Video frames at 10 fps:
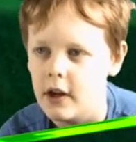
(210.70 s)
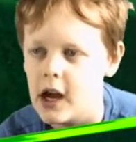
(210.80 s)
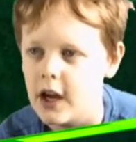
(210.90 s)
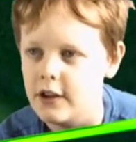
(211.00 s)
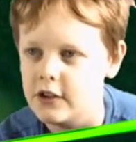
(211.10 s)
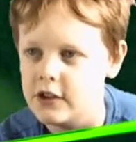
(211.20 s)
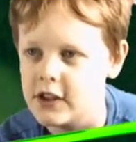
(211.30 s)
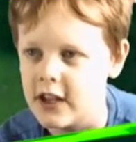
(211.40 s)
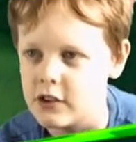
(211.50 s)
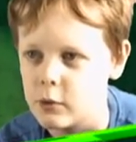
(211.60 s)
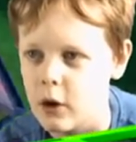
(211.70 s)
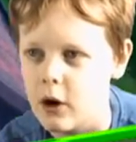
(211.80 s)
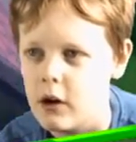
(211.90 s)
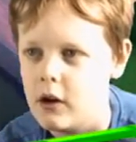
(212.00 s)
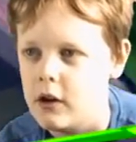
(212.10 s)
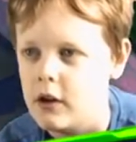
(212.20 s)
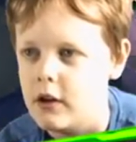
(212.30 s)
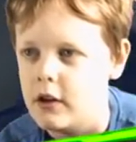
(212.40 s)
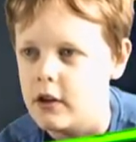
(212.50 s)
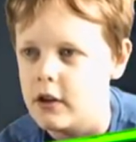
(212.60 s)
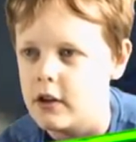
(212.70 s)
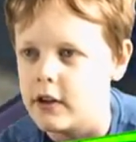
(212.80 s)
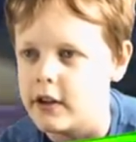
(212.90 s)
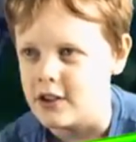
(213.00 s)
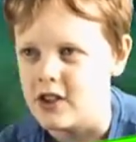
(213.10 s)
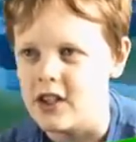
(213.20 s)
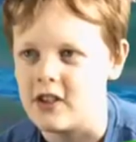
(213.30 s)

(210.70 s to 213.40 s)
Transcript: And guess what? It's